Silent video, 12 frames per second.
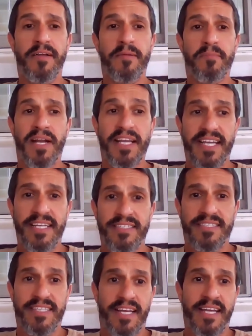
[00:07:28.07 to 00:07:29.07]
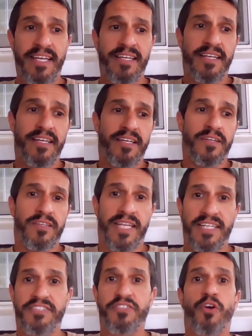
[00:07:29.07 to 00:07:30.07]
But I can say,
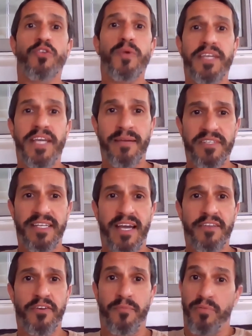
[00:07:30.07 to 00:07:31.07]
let's go to a game together.